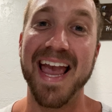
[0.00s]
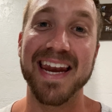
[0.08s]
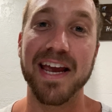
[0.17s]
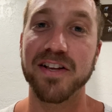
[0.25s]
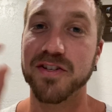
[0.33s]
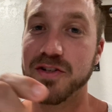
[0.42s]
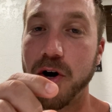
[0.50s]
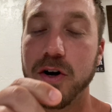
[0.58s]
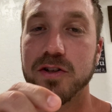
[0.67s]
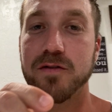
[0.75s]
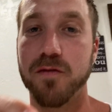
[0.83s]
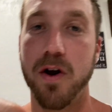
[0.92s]
And it
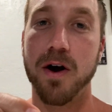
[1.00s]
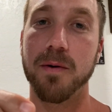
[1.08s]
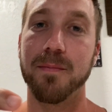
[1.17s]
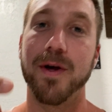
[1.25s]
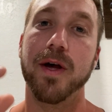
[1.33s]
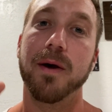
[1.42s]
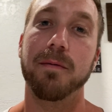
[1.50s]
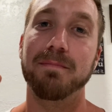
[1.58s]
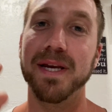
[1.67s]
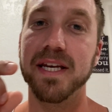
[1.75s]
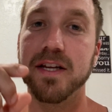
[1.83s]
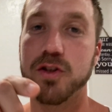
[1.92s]
starts from
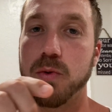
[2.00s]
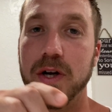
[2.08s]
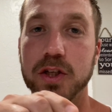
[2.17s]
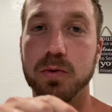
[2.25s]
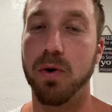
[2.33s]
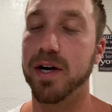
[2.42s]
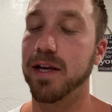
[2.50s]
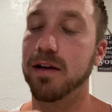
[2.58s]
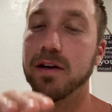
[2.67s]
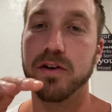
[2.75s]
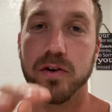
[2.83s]
being in 2020,